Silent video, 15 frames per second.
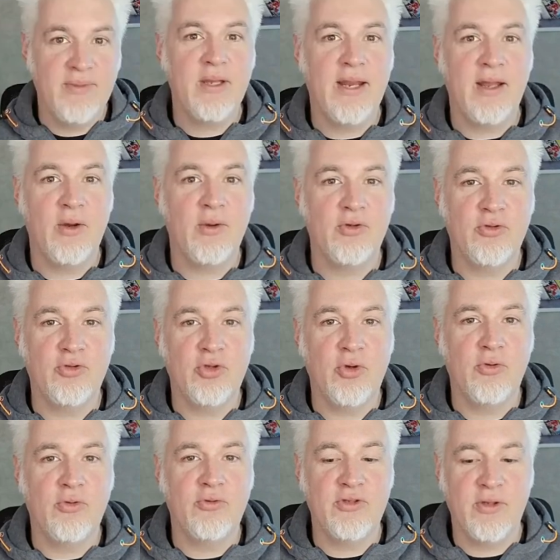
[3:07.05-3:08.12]
I'll also show
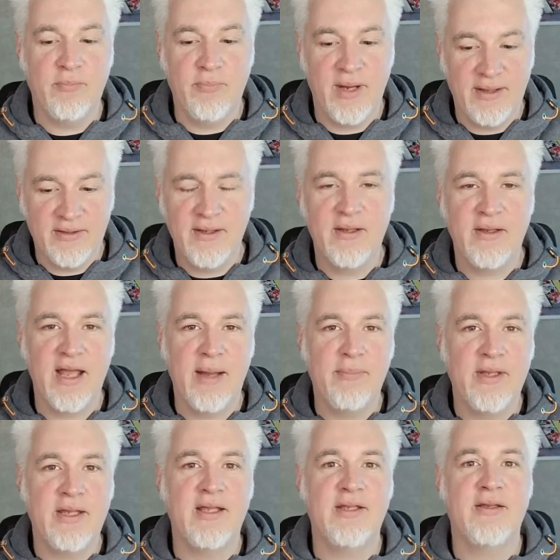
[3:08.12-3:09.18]
you some practical
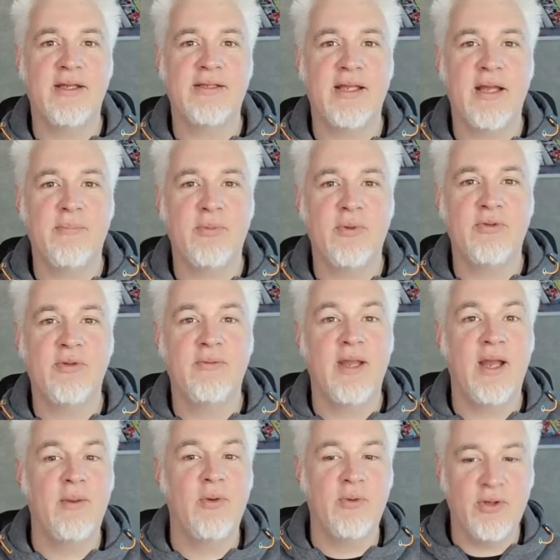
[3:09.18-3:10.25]
application examples of
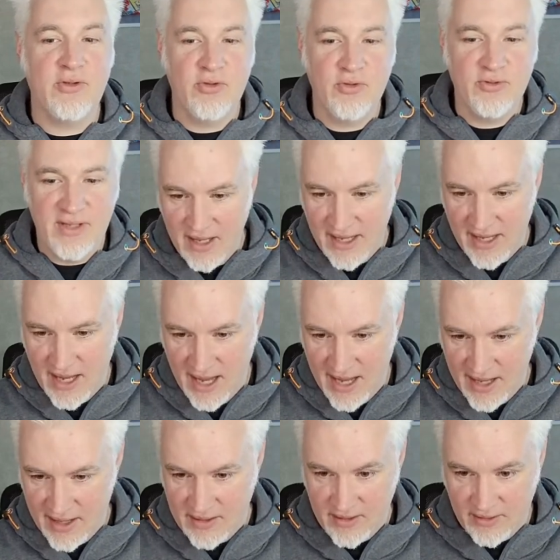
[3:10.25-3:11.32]
how you can use
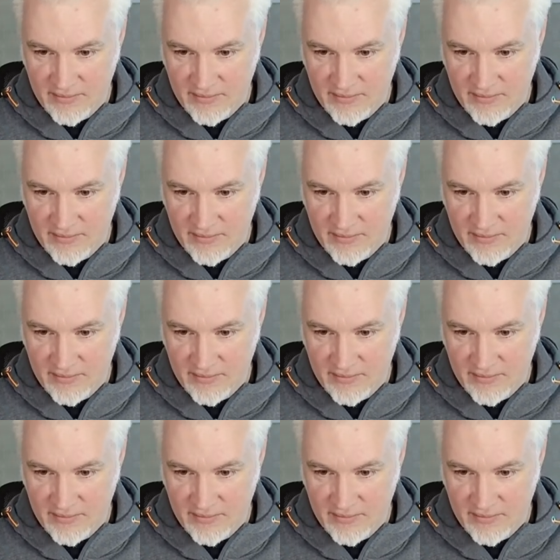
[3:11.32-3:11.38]
AI.